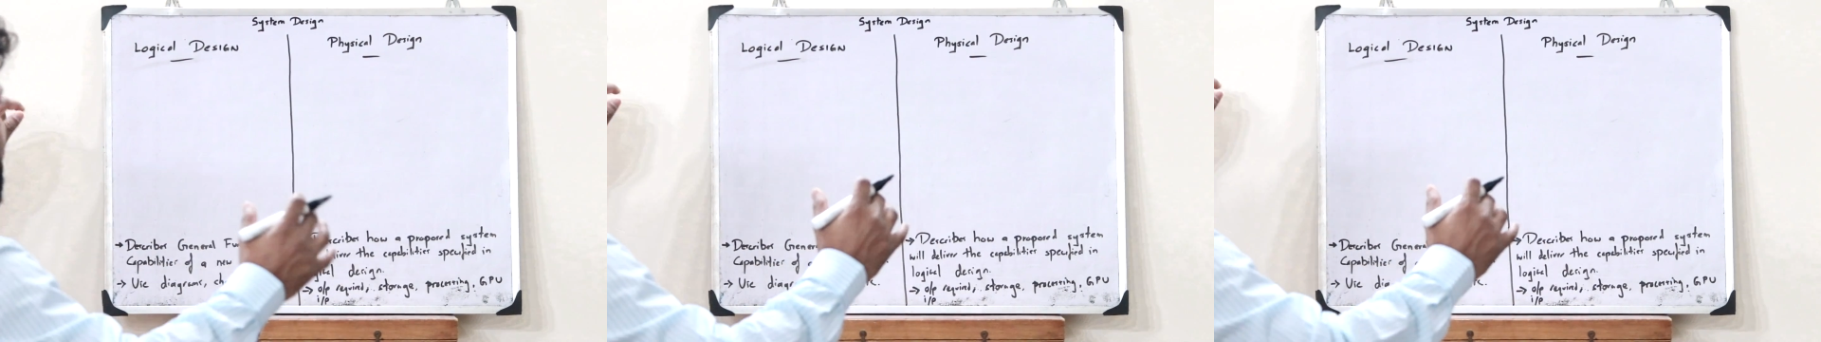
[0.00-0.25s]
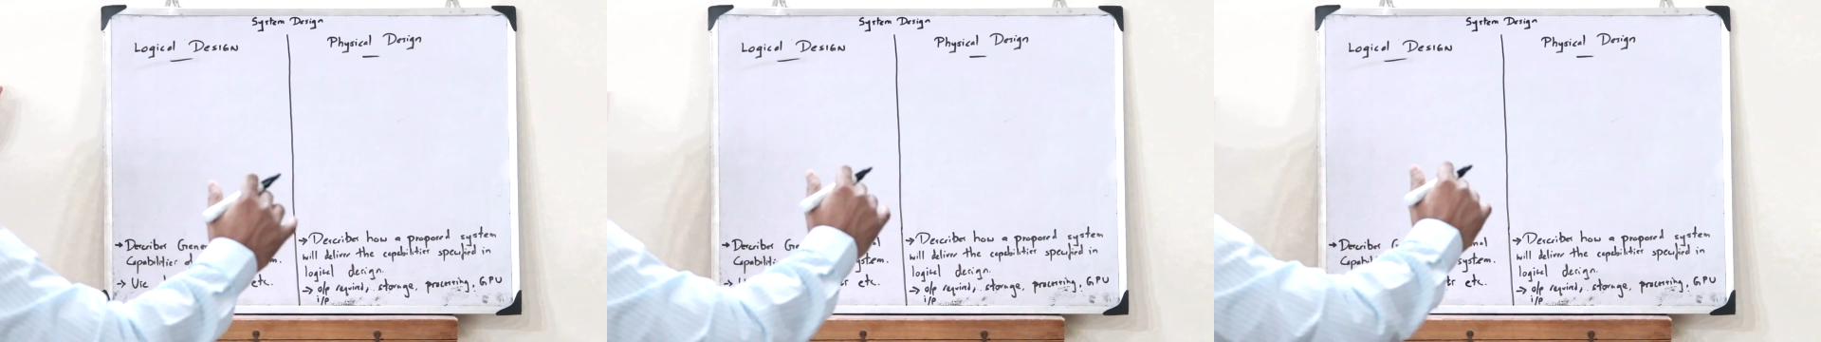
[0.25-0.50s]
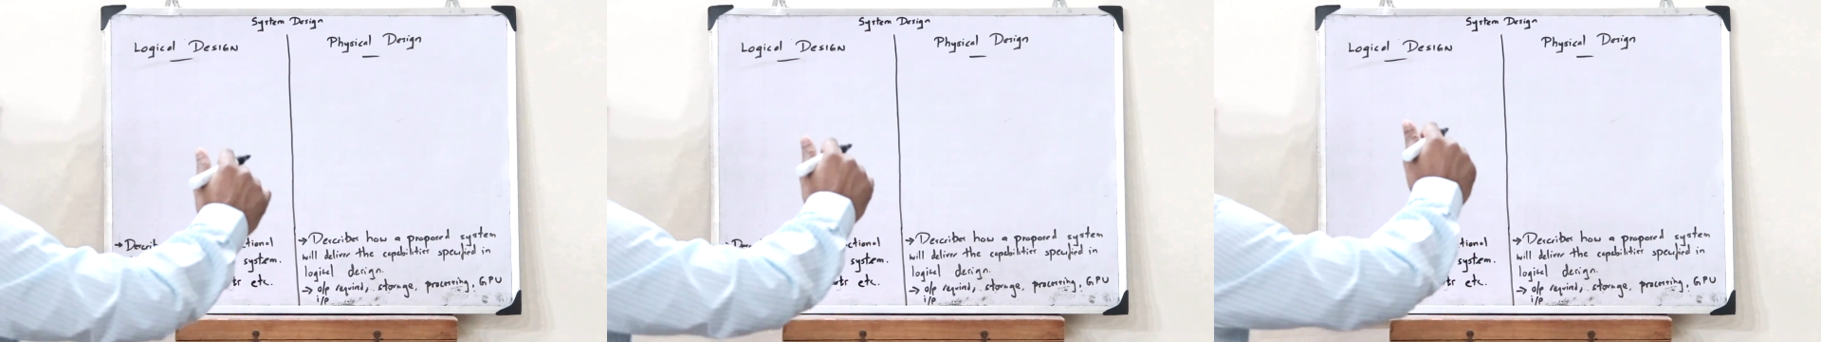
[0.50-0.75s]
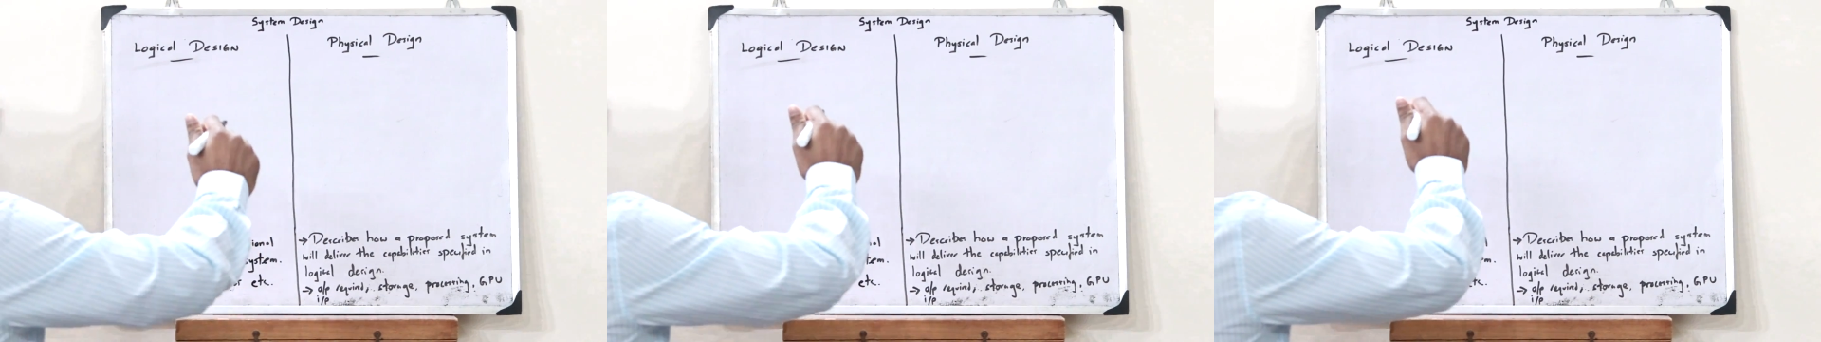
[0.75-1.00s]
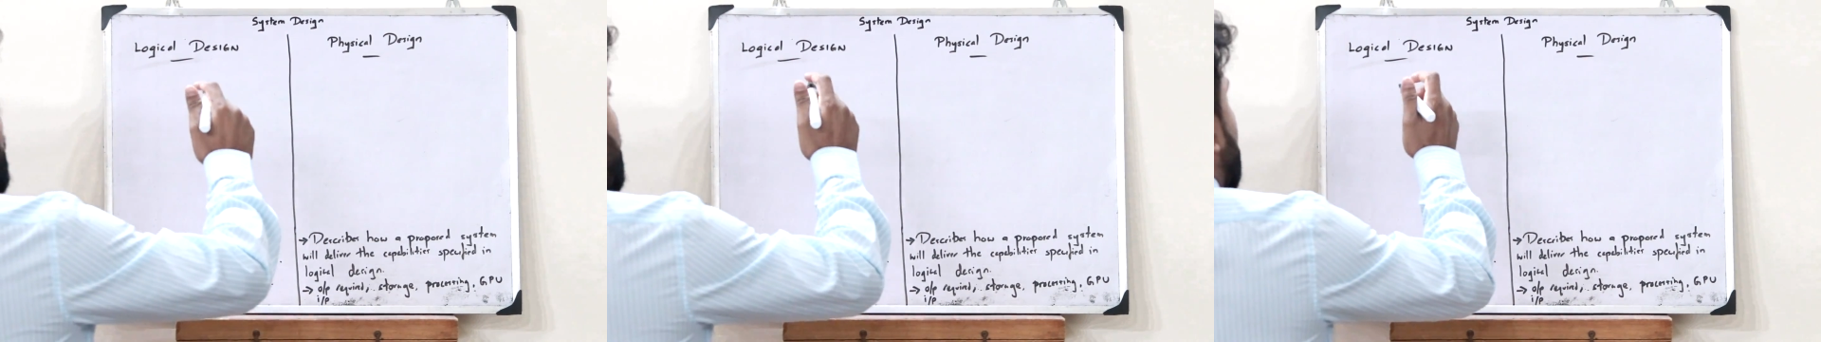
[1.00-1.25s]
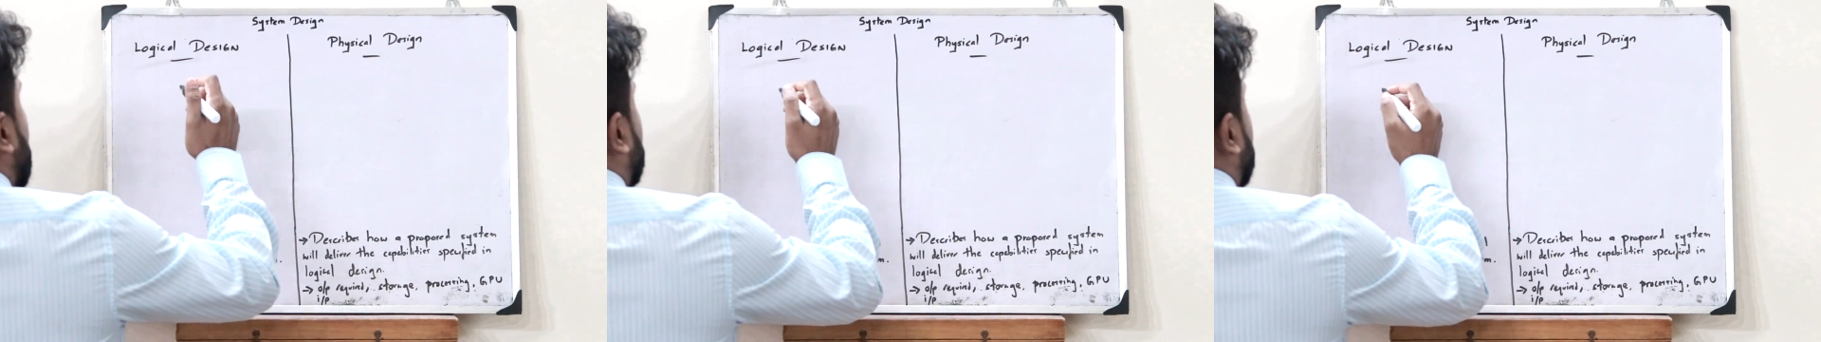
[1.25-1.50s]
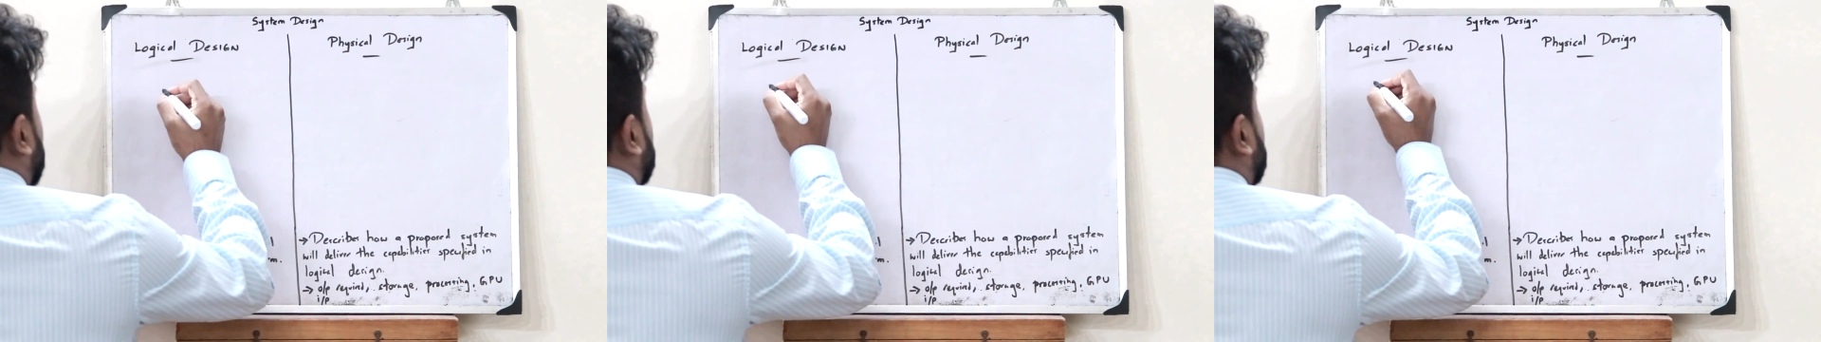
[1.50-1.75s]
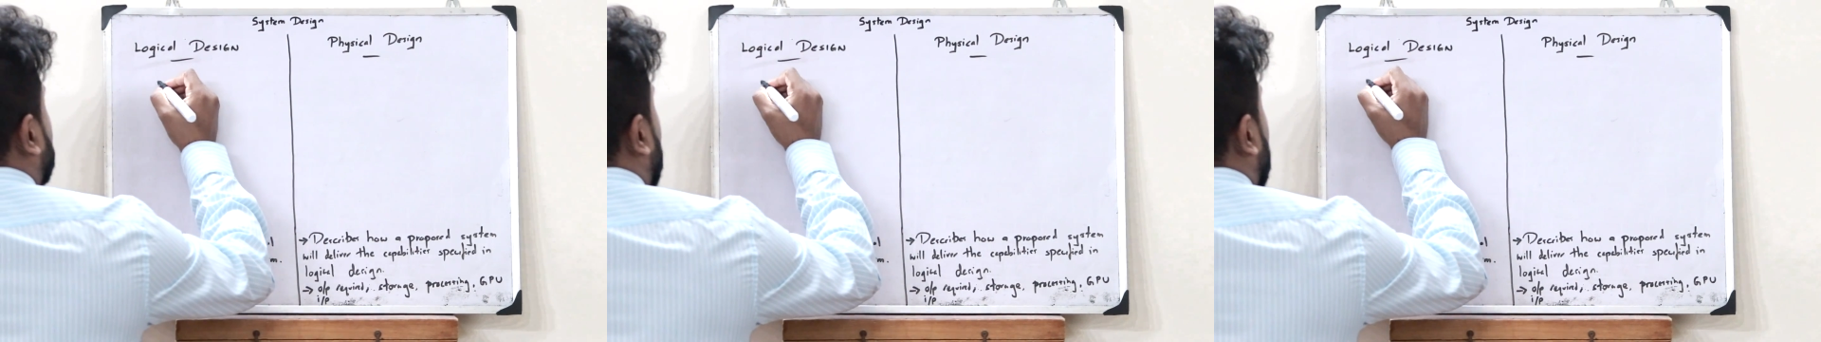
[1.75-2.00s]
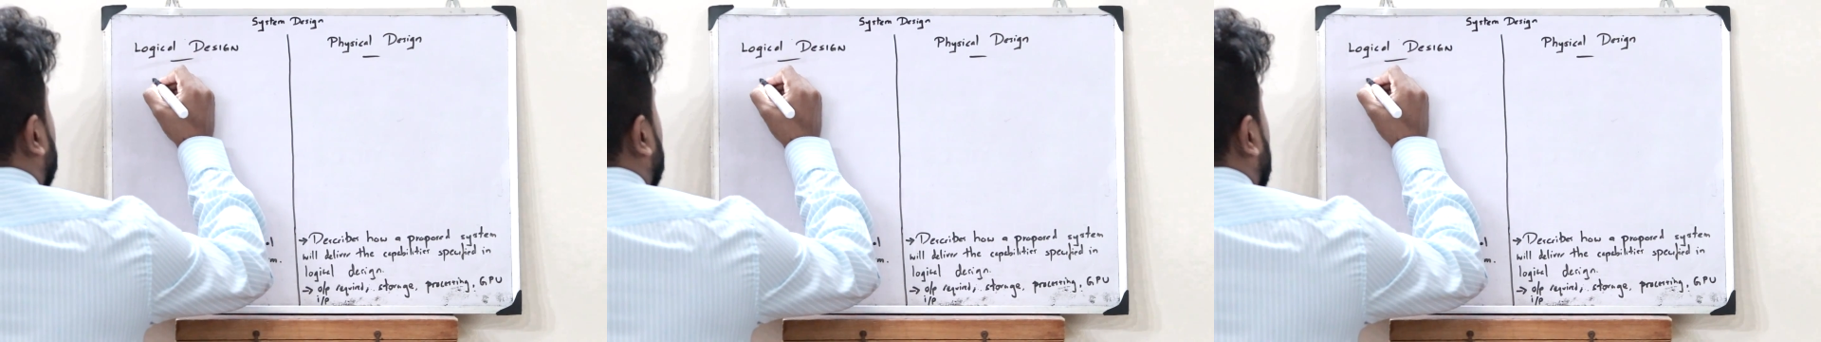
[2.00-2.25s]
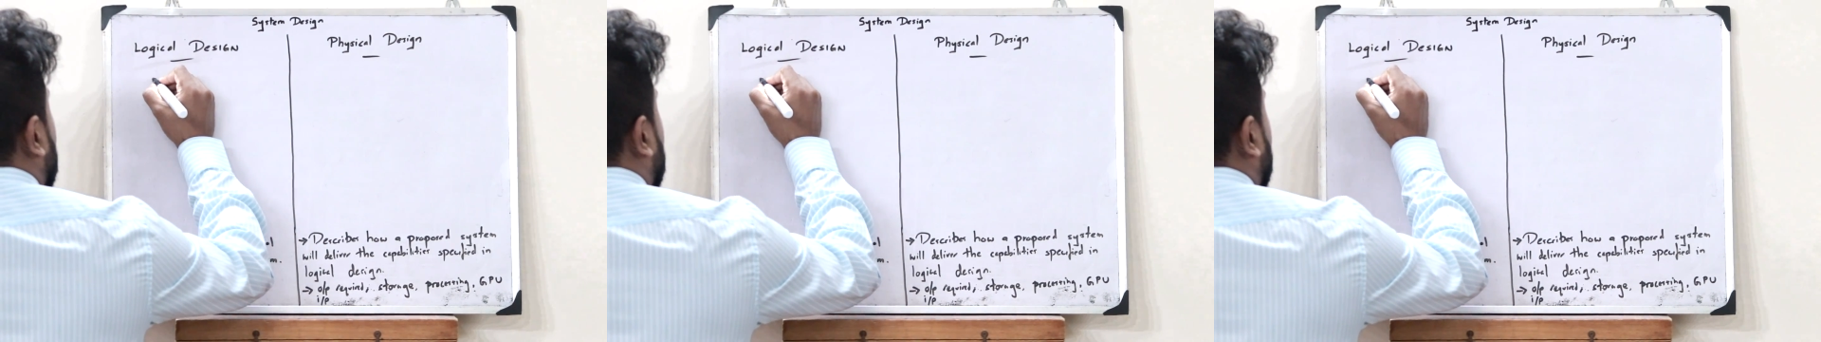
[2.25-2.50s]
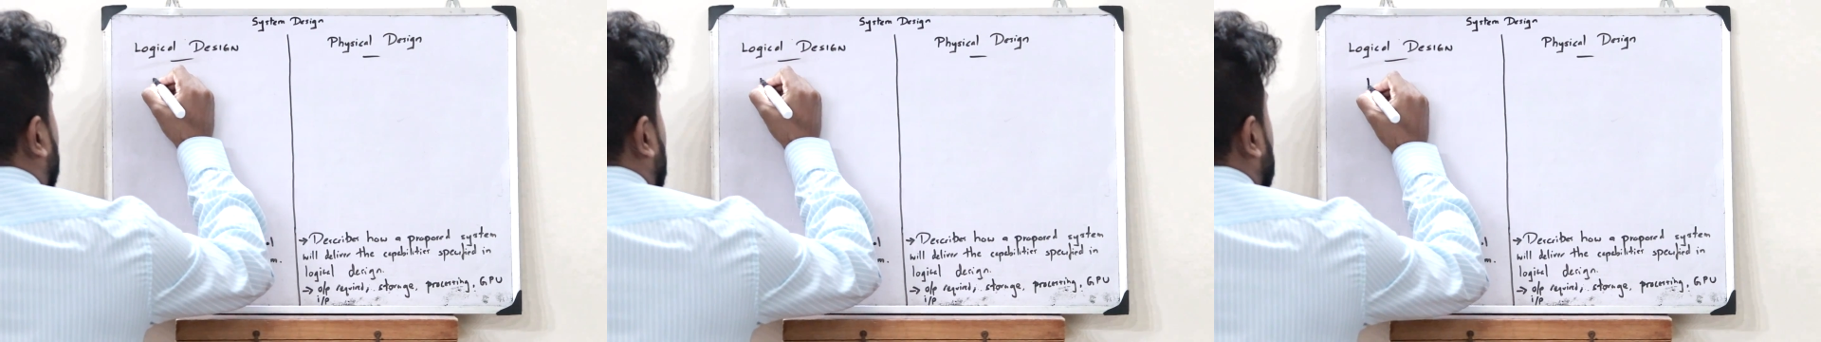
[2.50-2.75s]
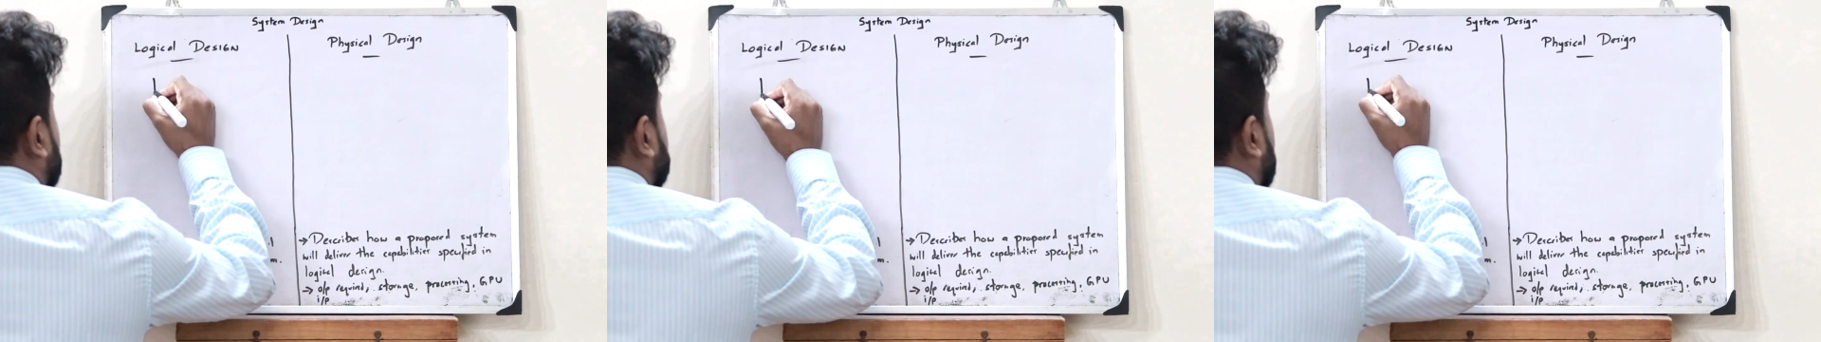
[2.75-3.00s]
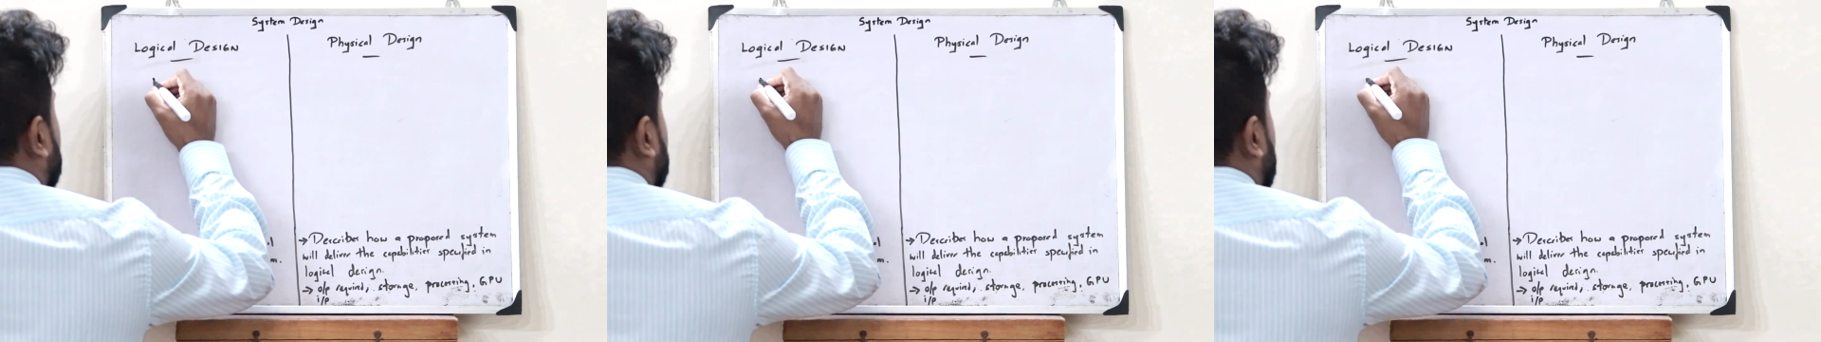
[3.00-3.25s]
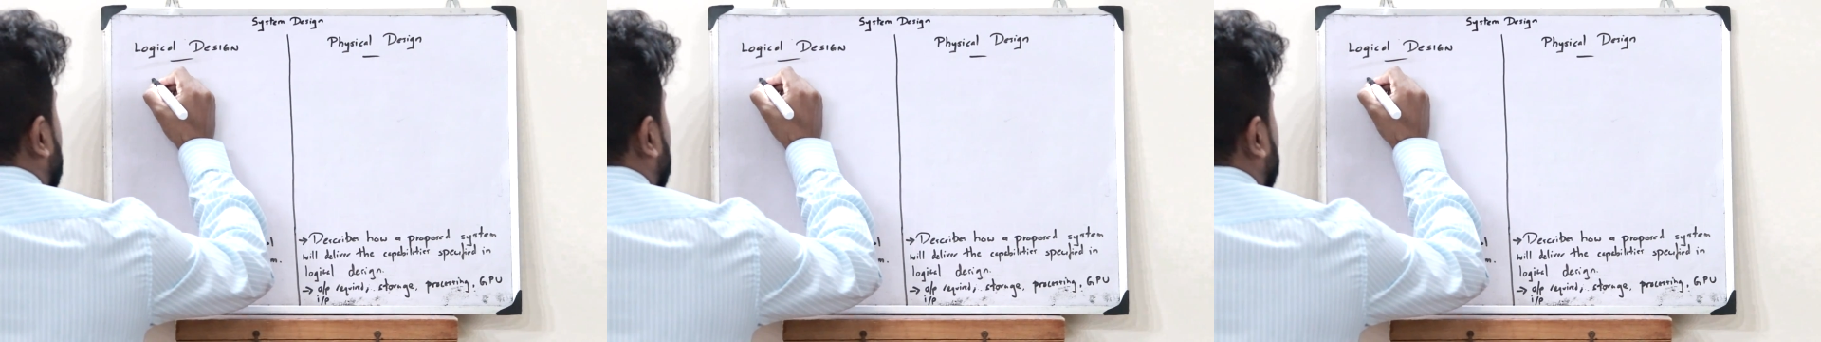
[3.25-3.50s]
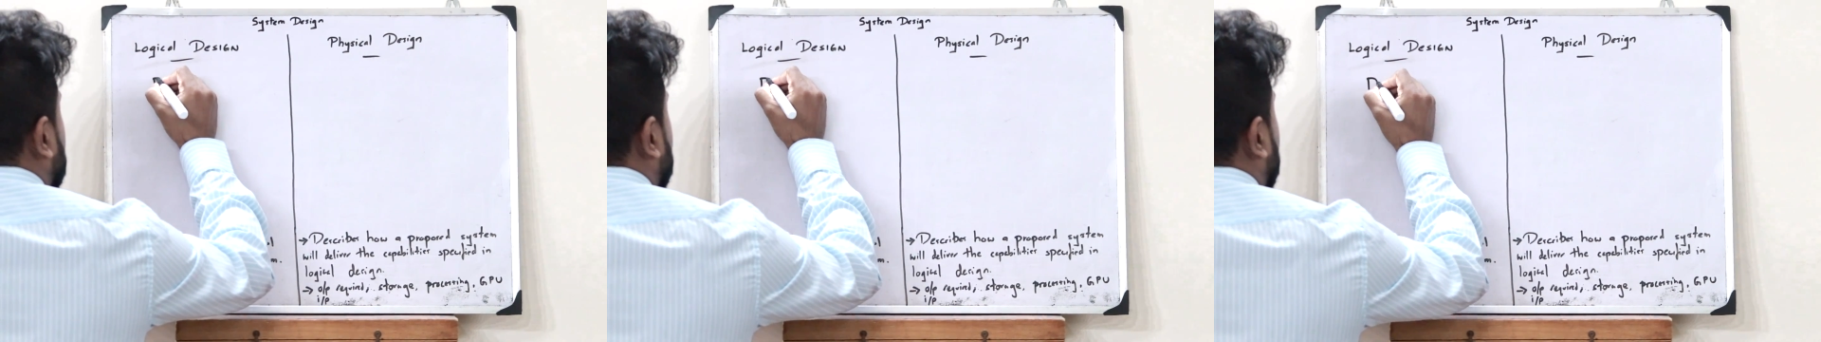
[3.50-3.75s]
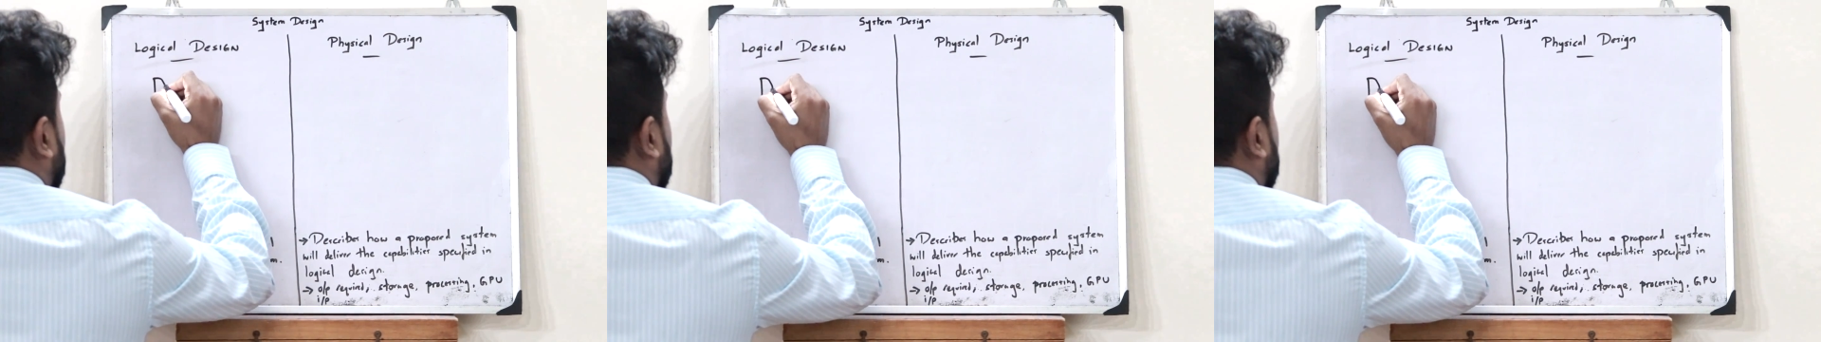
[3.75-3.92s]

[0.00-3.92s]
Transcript: Nobody's mouth can be seen.